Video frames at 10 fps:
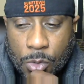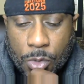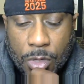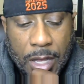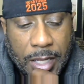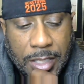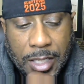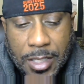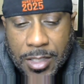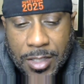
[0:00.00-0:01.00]

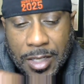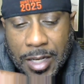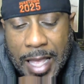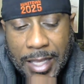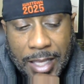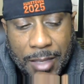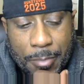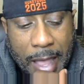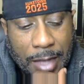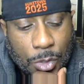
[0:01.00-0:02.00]
content until I can get
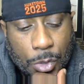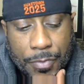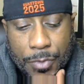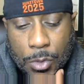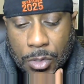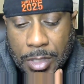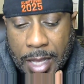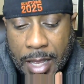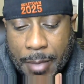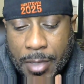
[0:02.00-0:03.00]
back to it full
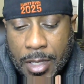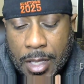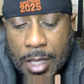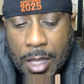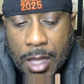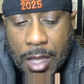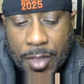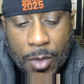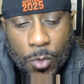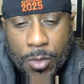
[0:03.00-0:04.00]
time. Uh,
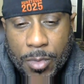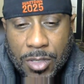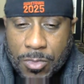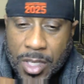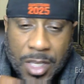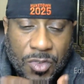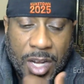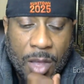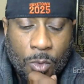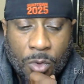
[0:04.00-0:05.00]
there will be some things that
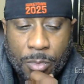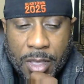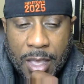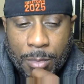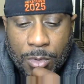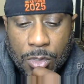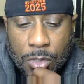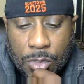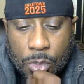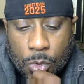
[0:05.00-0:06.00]
I won't be able to
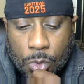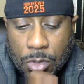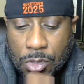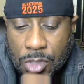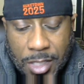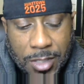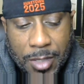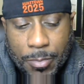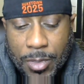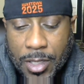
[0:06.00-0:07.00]
do just
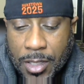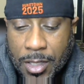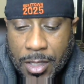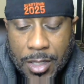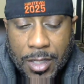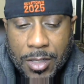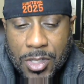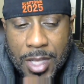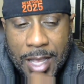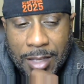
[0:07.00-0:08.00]
simply
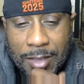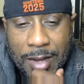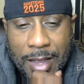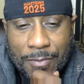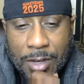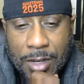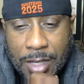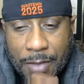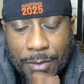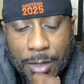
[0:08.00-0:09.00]
understanding that I've
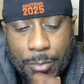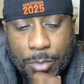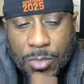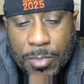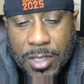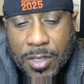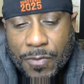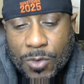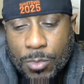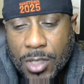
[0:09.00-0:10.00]
definitely pushed myself
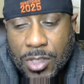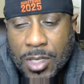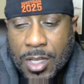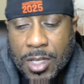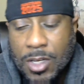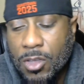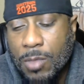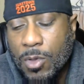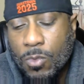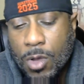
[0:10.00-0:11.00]
too much. And don't get
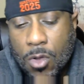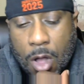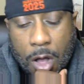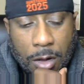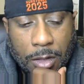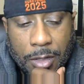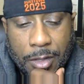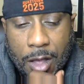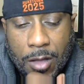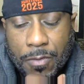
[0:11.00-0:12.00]
me wrong, all of,
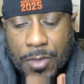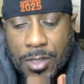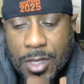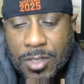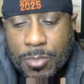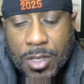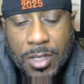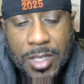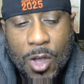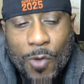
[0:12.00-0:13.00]
all of this isn't
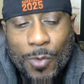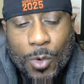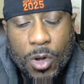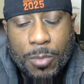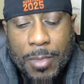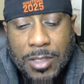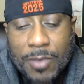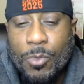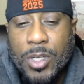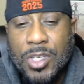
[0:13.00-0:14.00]
because I overwork
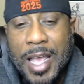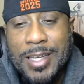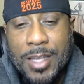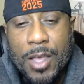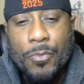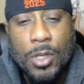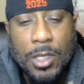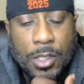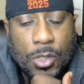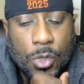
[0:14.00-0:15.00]
myself, which I
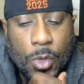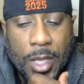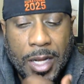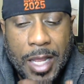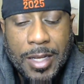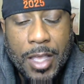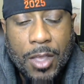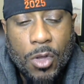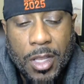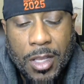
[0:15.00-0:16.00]
definitely do, and I take
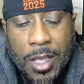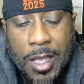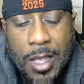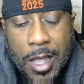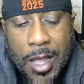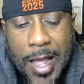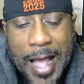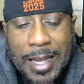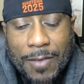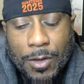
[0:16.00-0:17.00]
on a
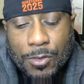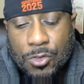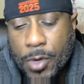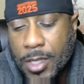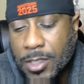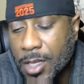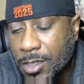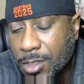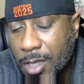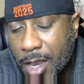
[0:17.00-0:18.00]
high level of stress.
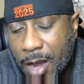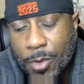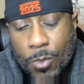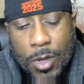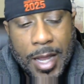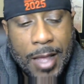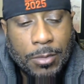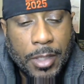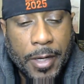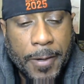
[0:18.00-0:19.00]
And to everyone
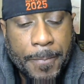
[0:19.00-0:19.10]
out there,